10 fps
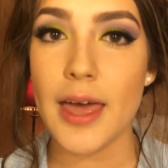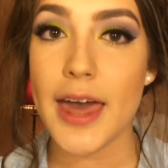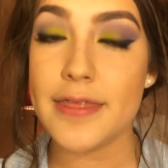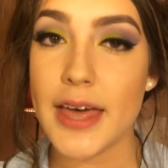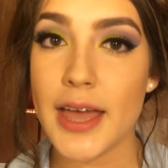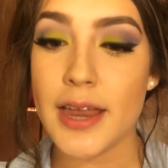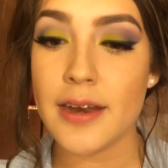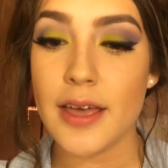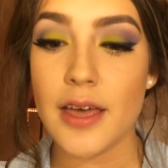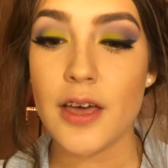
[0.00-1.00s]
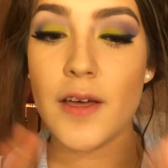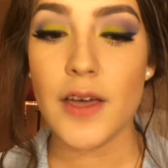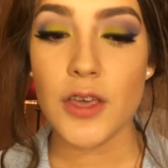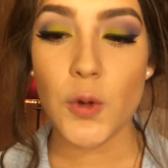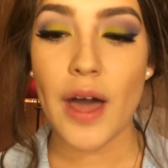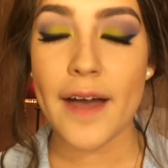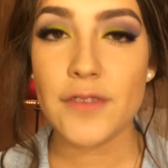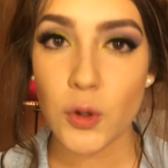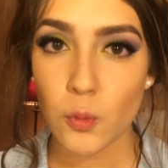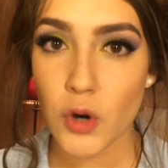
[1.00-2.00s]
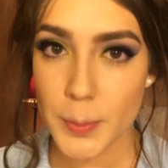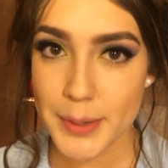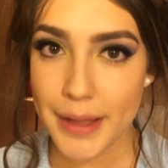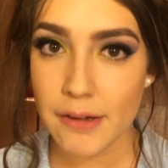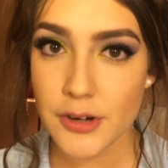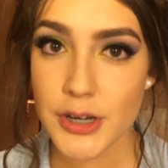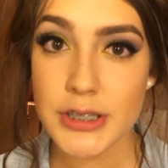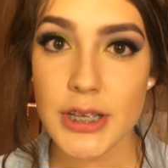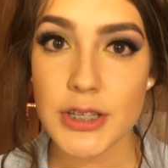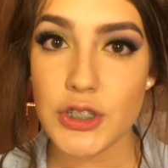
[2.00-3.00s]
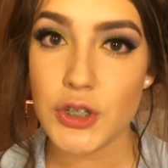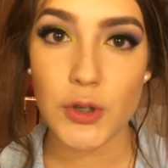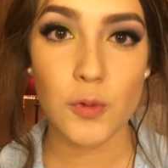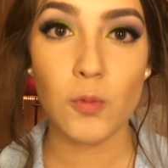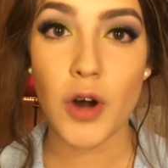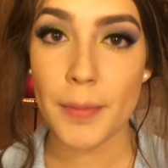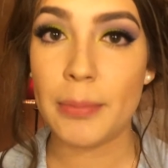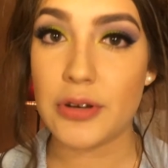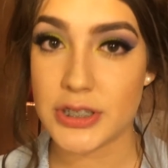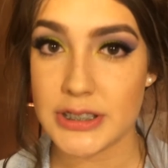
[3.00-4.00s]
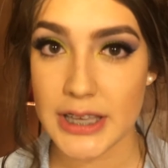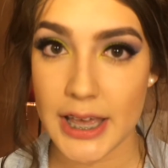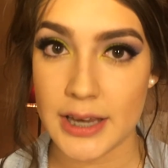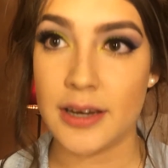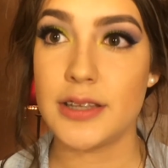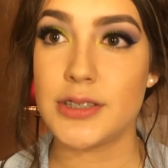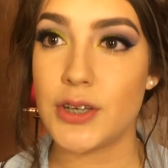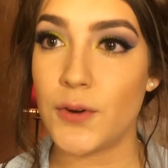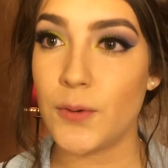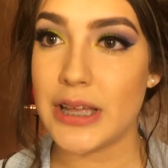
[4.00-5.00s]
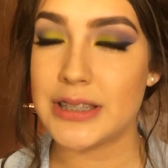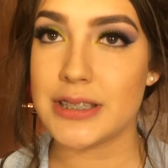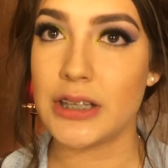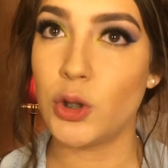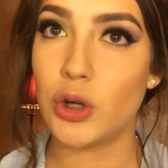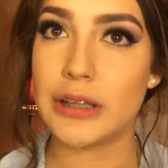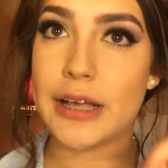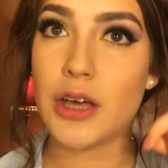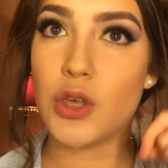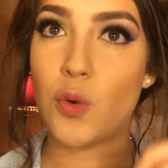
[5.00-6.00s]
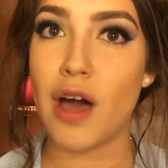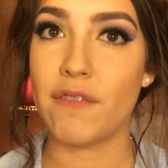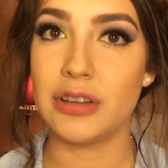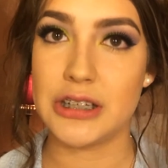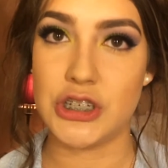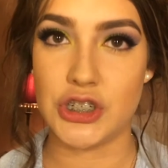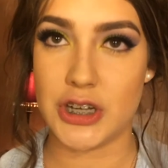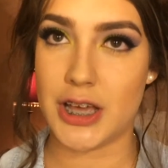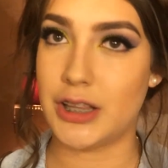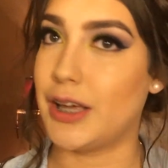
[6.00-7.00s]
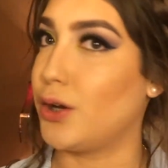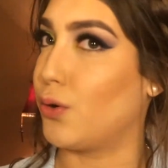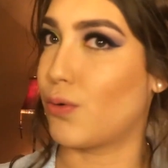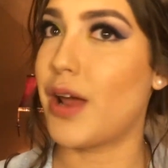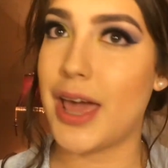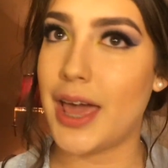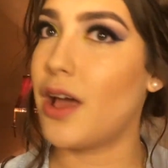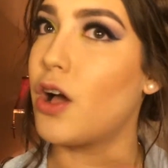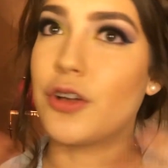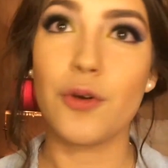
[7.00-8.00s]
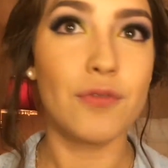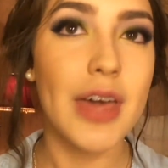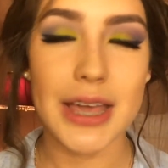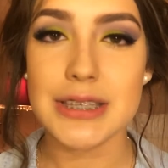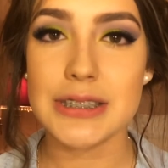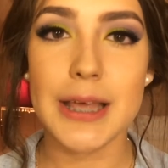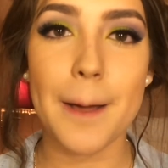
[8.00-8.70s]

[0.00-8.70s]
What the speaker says: And then you have your warmer powders to warm up your skin so it doesn't look like you have a legit like gray on your face.